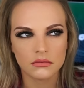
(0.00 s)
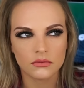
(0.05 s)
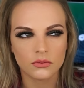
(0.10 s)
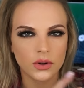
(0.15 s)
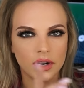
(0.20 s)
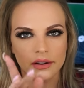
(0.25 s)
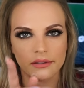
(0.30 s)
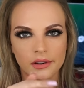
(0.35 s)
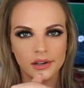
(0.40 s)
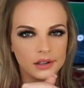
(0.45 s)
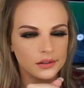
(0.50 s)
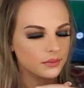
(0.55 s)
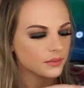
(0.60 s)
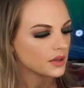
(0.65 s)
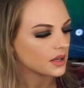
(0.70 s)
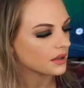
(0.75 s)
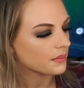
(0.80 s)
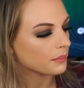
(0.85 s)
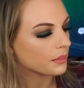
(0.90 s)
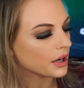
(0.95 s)
whatever.
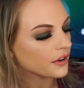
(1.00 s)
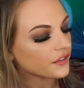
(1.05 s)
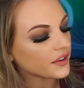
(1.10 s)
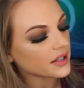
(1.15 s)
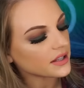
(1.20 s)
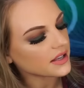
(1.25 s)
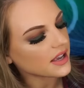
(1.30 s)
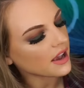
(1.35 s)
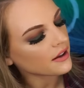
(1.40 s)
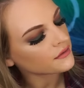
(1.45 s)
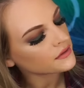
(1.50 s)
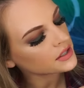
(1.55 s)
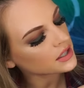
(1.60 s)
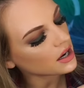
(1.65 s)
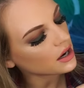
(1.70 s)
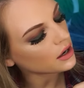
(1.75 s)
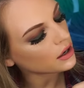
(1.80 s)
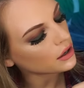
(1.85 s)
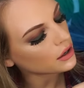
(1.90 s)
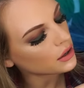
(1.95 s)
Perfect gift.
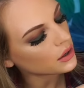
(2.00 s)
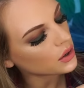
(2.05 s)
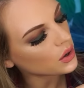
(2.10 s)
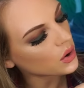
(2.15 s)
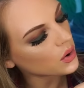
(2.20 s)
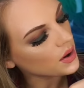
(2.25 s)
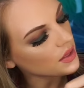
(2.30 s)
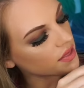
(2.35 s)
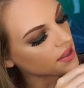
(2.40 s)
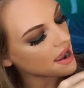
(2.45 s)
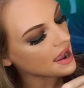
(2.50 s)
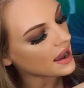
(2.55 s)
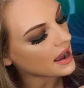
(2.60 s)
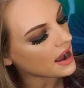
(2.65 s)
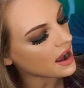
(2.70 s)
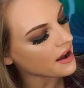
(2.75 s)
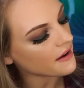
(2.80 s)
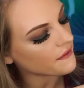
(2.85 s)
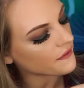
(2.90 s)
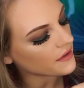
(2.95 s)
So they
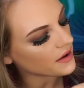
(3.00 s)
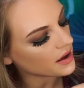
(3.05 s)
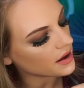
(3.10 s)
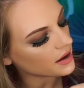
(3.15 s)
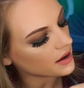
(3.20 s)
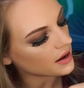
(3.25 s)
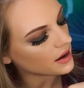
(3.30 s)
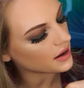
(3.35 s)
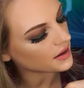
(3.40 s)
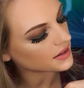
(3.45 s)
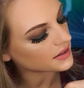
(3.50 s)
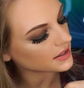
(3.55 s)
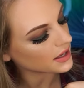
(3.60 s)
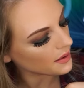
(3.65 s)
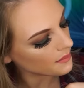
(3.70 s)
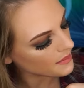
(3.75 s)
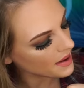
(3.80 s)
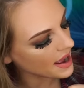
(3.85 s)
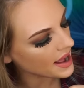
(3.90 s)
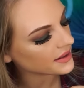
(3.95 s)
have
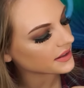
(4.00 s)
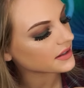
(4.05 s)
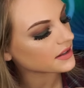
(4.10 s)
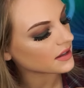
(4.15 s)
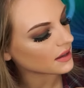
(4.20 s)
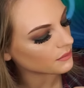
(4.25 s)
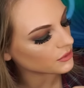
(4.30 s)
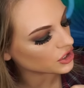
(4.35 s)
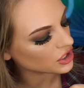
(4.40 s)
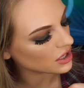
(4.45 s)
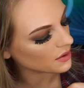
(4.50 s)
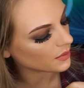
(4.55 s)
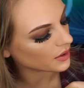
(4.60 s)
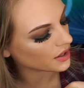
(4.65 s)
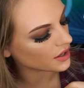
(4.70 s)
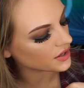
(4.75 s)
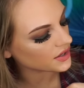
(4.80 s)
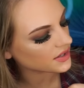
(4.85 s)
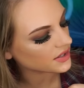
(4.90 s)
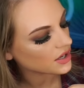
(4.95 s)
some mattes, some
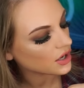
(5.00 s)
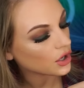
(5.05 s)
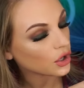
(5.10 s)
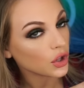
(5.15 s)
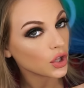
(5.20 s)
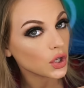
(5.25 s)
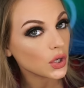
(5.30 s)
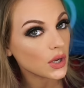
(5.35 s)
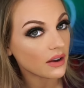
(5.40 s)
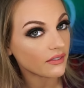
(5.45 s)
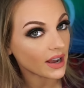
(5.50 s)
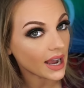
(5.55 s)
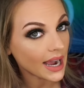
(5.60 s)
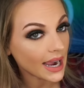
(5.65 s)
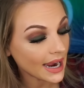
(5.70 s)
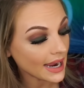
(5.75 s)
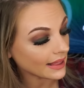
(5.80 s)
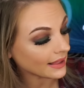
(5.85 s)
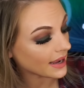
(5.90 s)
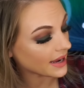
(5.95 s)
shimmers. You have a
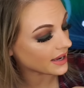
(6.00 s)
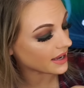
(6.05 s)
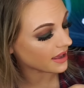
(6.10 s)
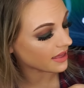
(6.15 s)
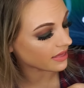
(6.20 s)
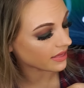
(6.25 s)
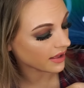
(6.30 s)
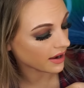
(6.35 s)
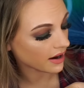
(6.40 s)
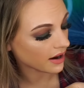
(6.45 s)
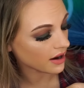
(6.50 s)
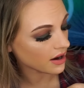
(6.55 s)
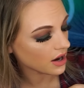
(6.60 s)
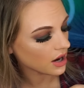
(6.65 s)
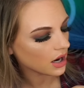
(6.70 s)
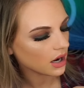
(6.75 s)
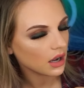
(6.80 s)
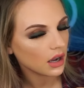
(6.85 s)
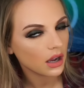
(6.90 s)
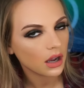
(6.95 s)
highlight in there.
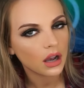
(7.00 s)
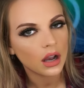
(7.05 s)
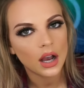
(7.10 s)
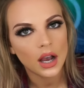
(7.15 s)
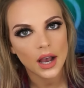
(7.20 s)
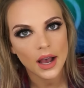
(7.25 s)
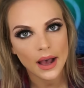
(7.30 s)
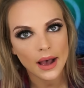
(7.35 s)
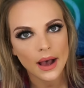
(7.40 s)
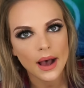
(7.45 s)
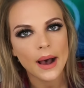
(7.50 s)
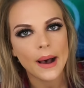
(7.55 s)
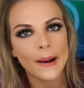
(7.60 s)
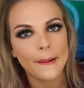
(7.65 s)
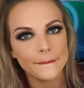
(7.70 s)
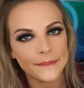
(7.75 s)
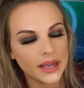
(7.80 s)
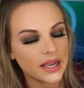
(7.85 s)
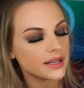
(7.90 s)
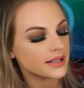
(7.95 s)

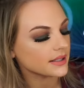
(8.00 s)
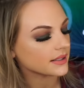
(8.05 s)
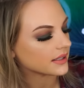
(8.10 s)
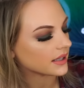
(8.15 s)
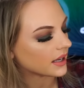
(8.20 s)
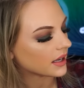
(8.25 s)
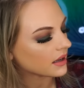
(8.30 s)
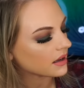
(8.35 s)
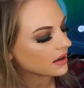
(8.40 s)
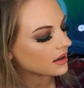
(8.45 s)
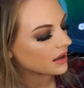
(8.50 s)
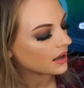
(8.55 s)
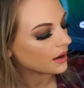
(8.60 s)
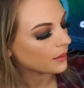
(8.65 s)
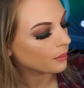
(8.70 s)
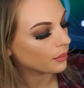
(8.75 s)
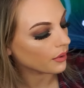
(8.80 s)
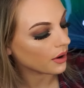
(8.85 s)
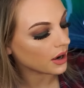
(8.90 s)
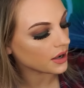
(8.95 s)
Amazing.
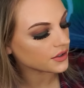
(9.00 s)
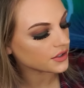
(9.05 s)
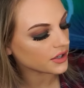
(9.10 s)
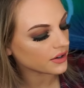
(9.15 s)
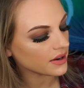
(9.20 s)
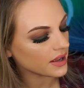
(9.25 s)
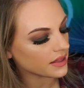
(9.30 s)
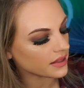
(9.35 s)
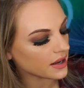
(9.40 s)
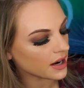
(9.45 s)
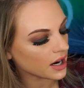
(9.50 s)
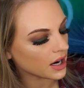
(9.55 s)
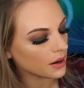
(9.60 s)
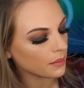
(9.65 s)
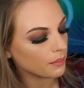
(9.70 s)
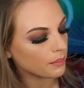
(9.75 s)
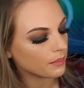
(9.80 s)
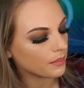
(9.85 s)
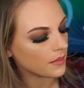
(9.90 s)
Bronzer in there.